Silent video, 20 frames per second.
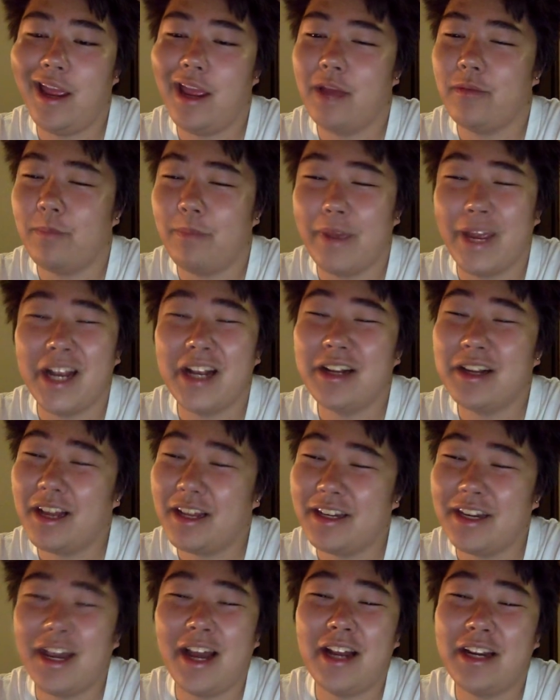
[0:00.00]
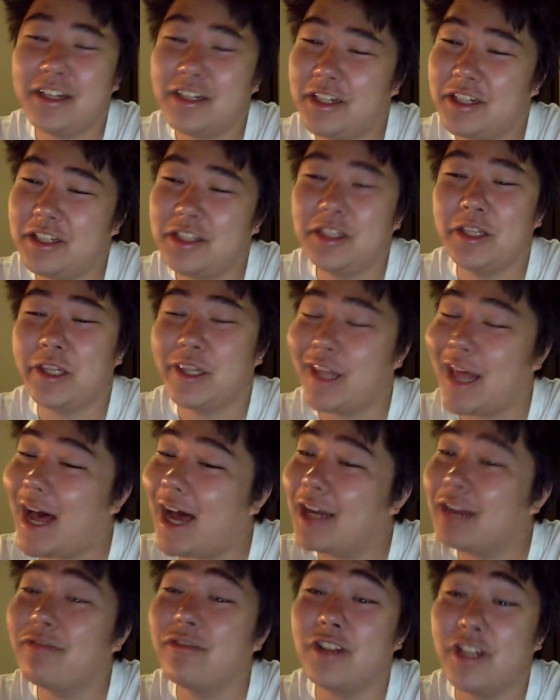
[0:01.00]
and not a
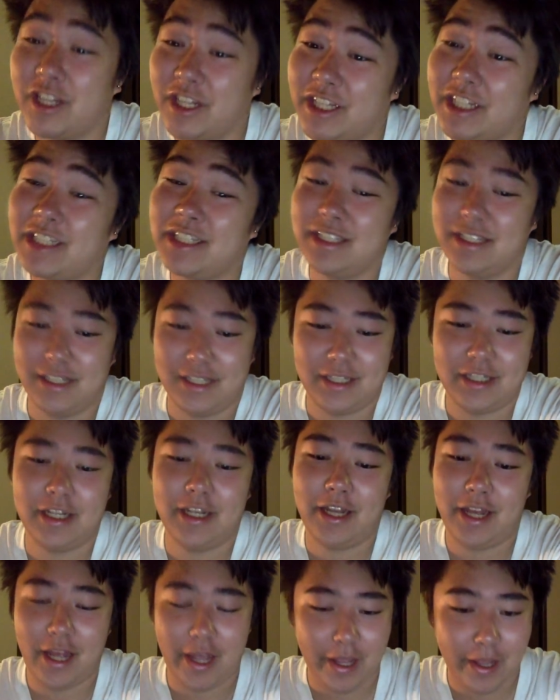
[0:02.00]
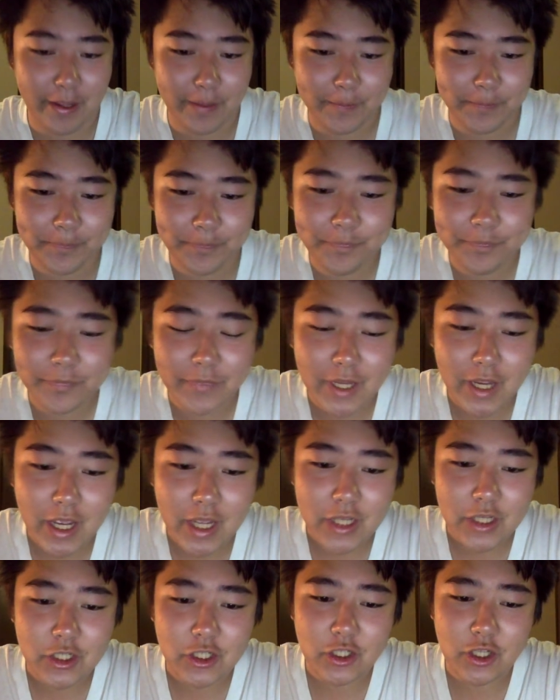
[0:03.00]
lot of goods.
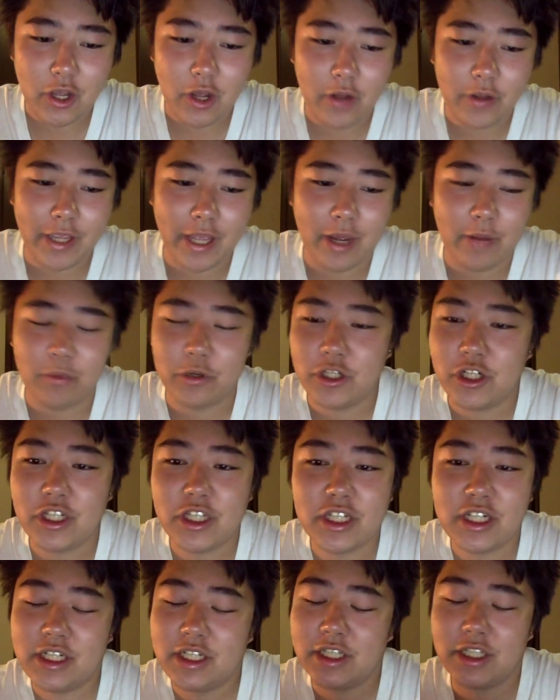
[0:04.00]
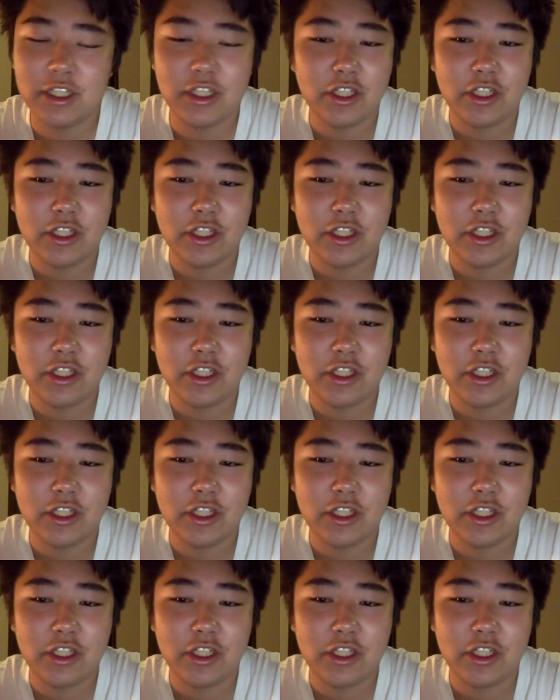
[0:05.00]
So yeah, we're just gonna